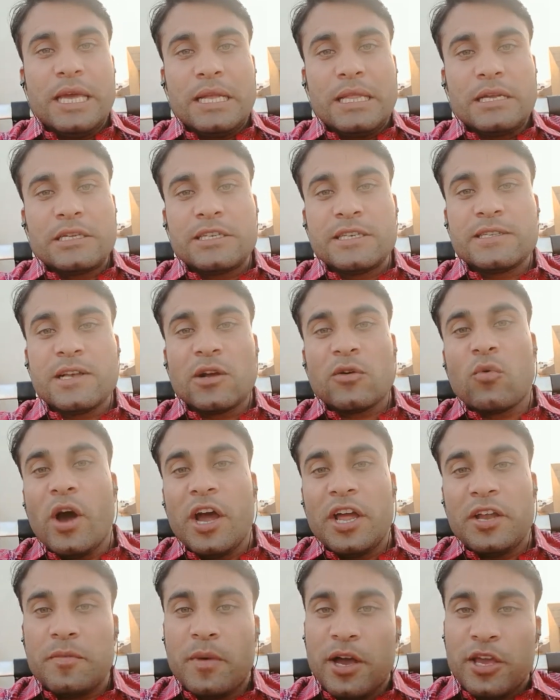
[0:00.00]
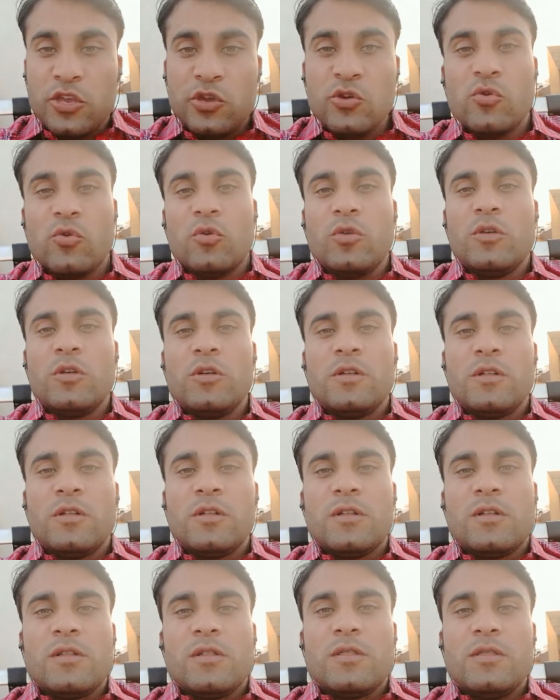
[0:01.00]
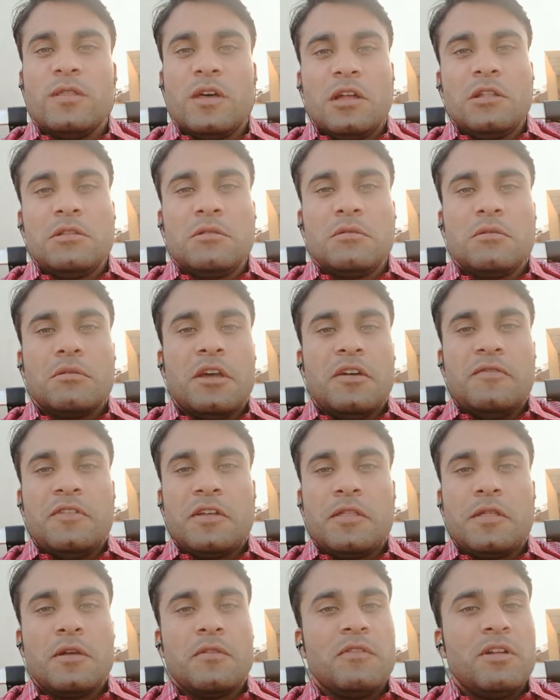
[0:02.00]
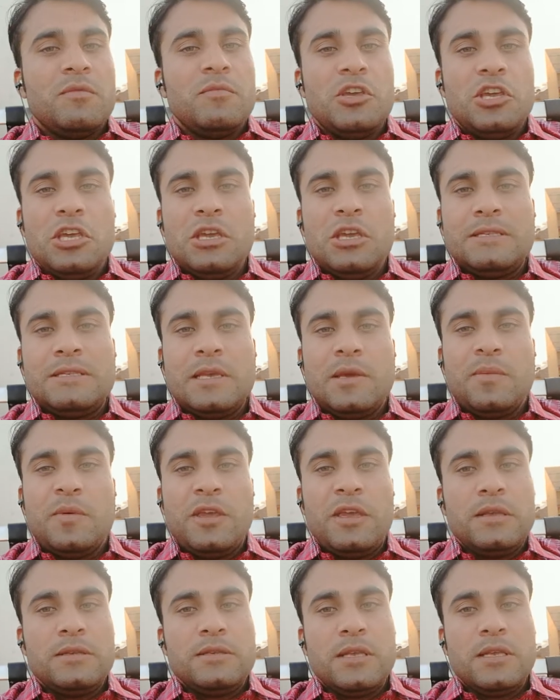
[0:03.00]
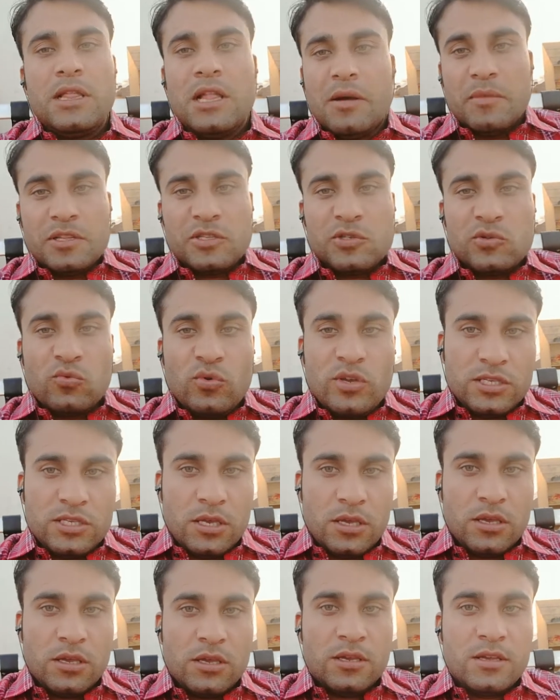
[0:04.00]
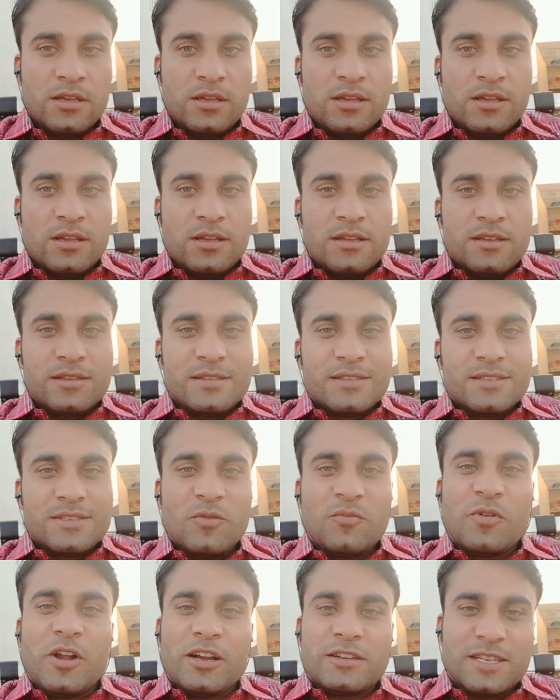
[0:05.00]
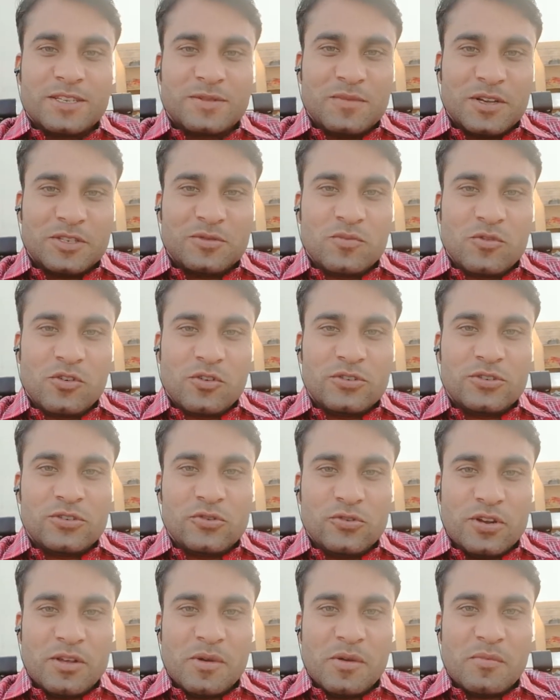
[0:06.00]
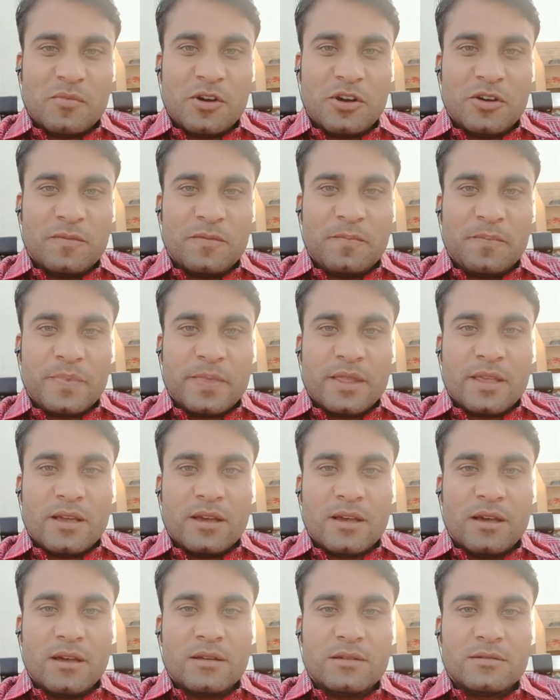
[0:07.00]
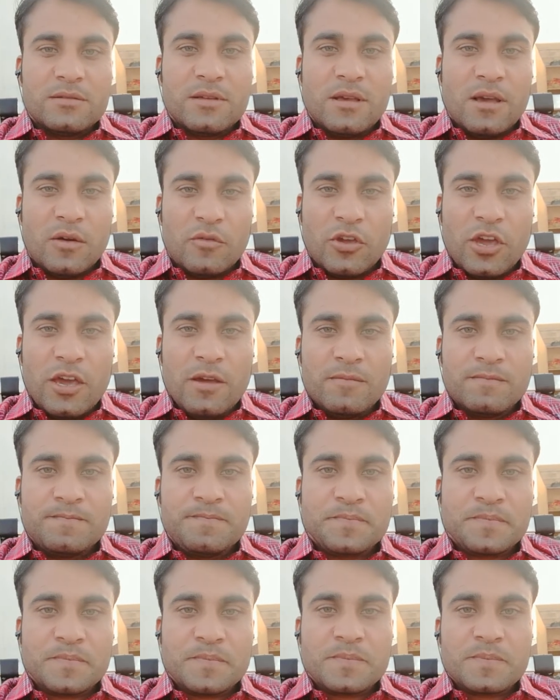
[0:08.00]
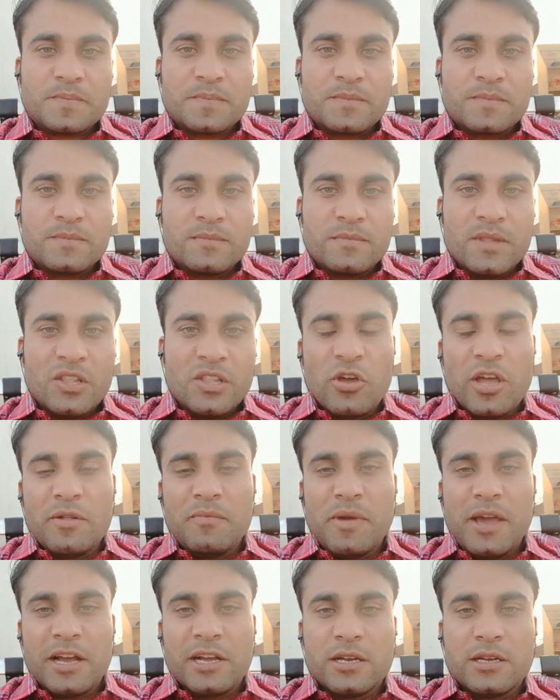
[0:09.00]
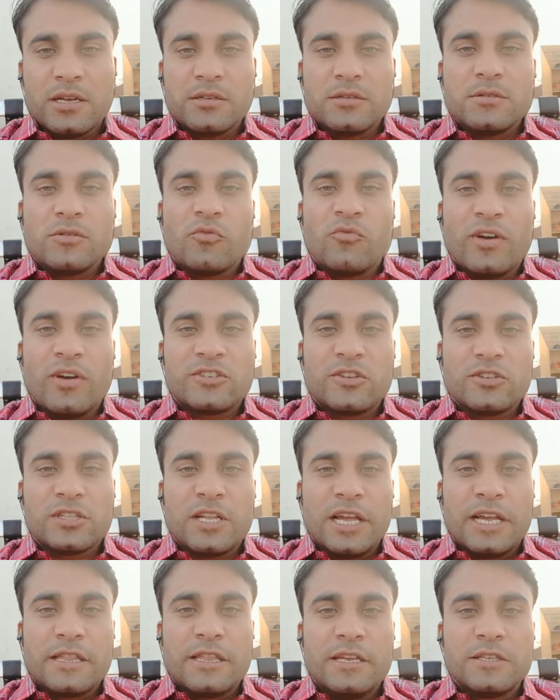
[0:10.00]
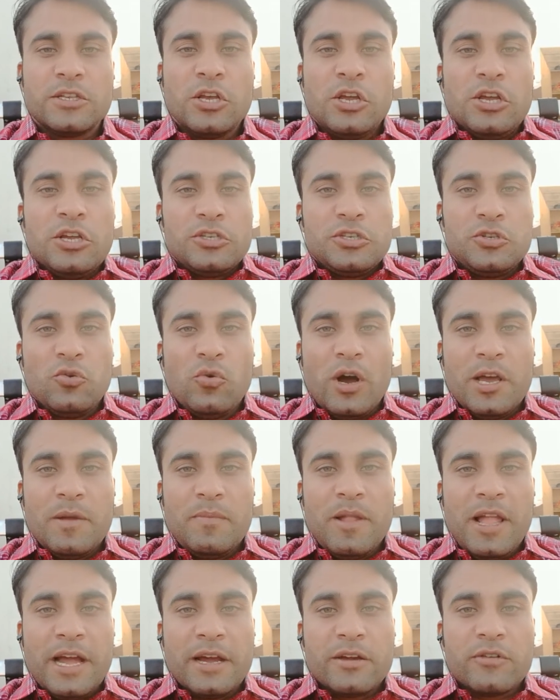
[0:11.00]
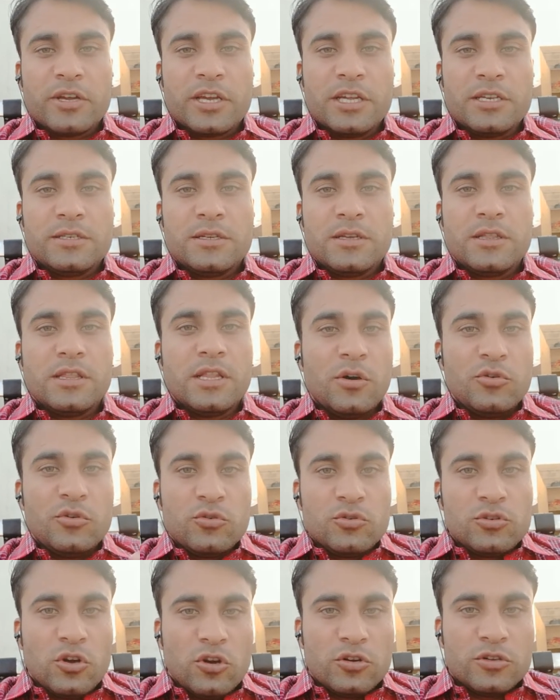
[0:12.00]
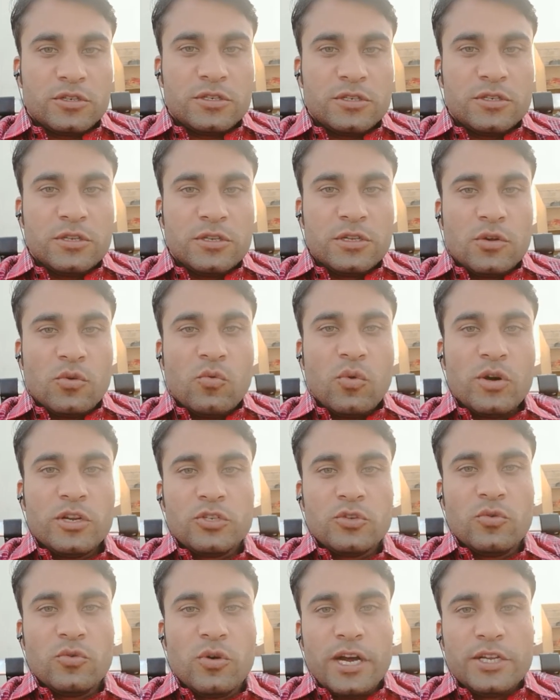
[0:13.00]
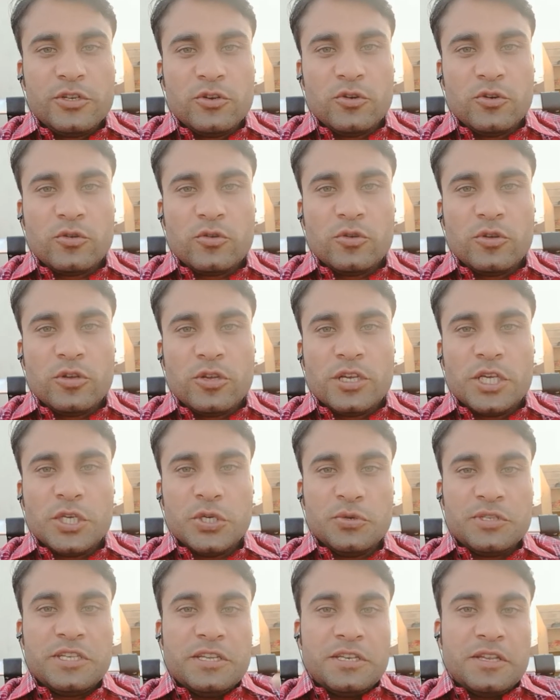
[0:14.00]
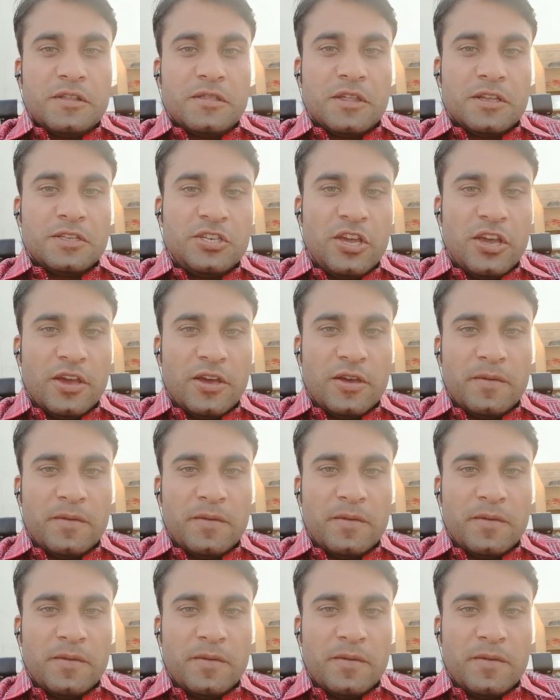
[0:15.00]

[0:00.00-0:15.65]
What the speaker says: is acquired by you, then everything will be easy peasy lemon squeezy. So practice much more. Do remember. Okay? You can make questions like this. Do I play cricket? No, you don't. What do I do? You sit in the chair.